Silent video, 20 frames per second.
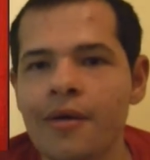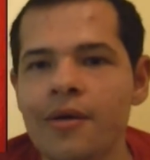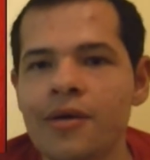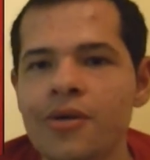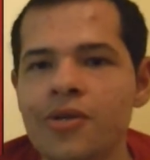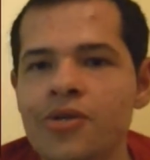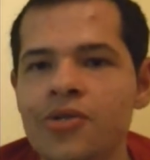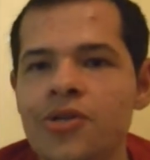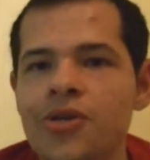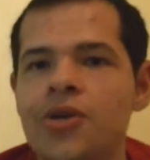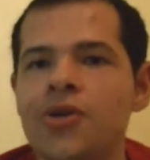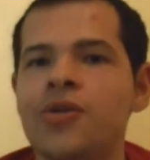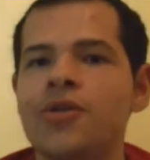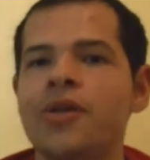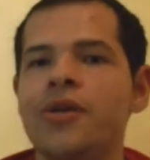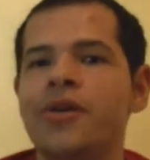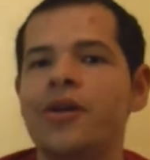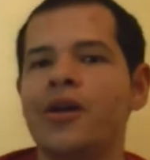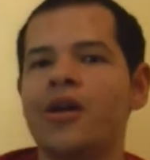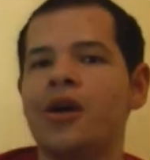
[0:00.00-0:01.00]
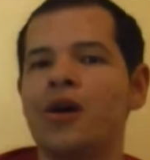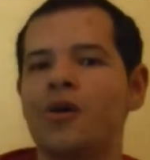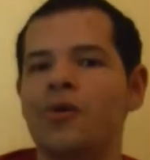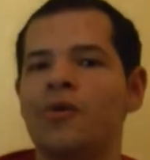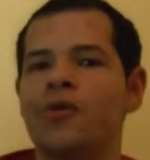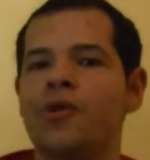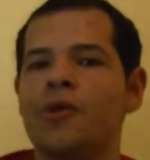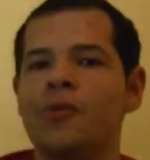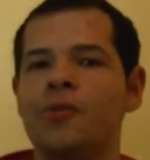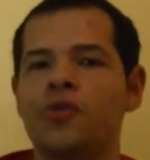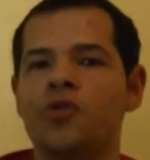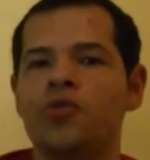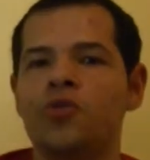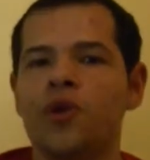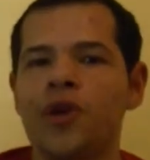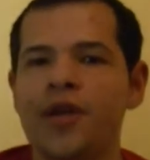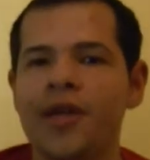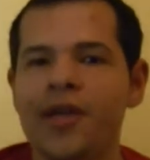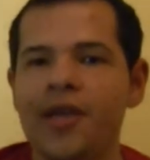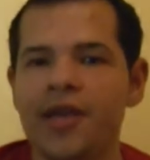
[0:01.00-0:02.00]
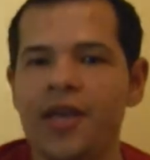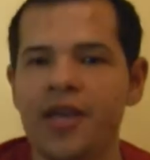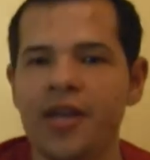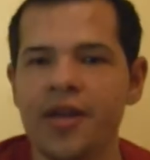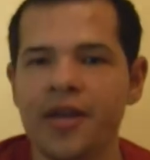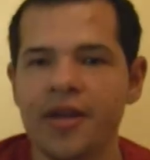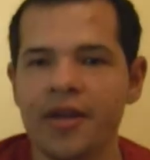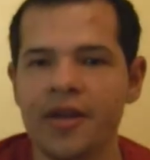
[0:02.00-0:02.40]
So there you go, number 20, Keenan and